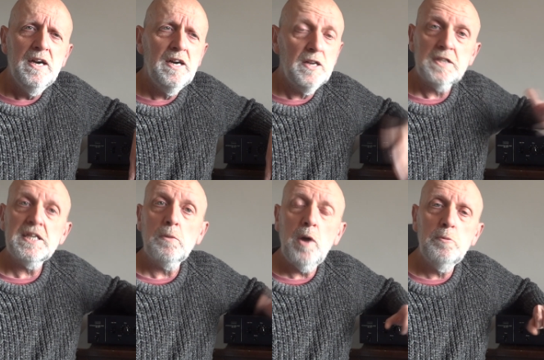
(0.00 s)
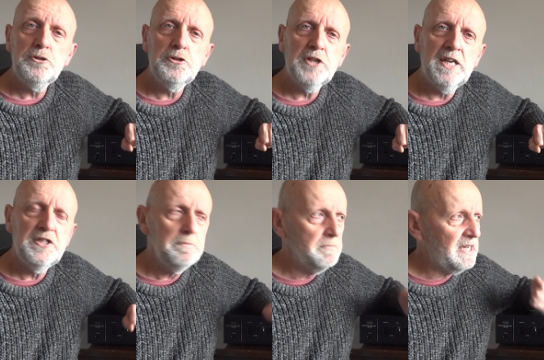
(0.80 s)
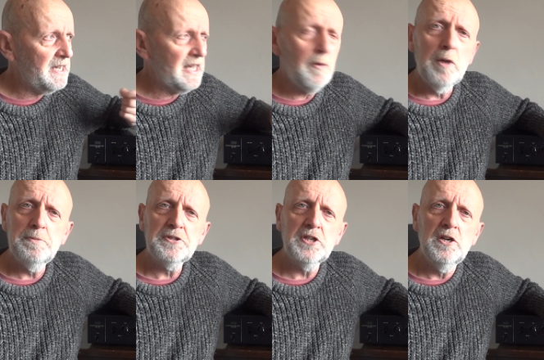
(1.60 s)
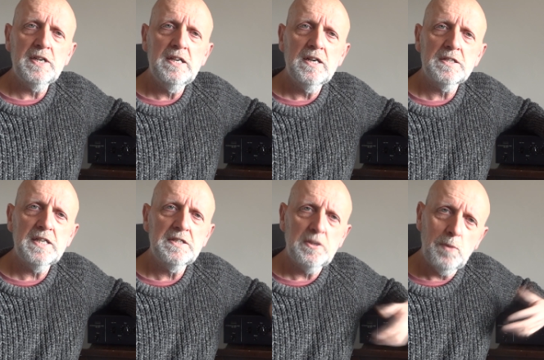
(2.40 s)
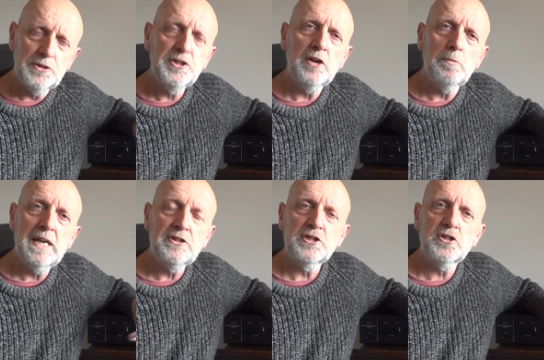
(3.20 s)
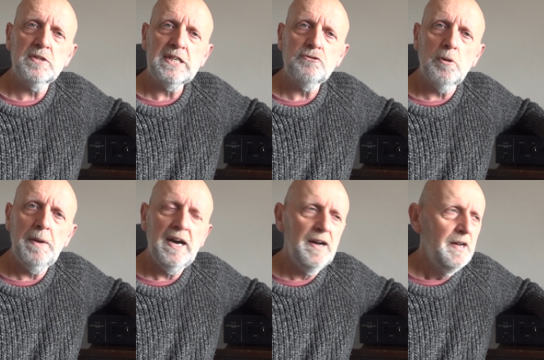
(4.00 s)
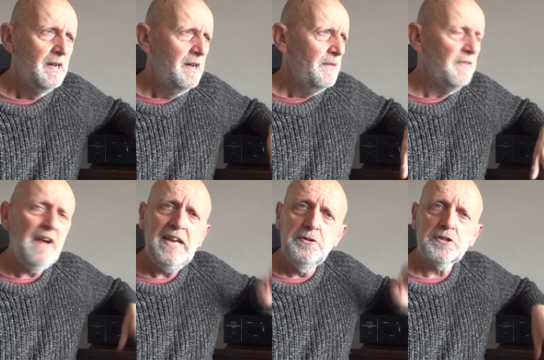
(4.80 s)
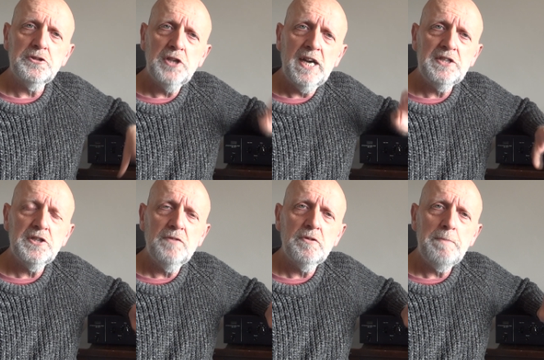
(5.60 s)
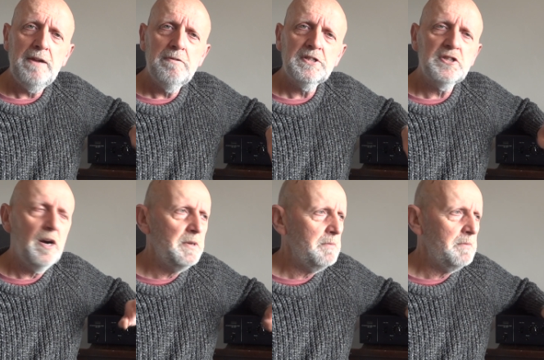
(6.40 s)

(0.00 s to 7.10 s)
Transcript: Uh, like I say, why would you change them? They can go open circuit, like I say. So one channel may just certainly drop out. The values can change over a period of time.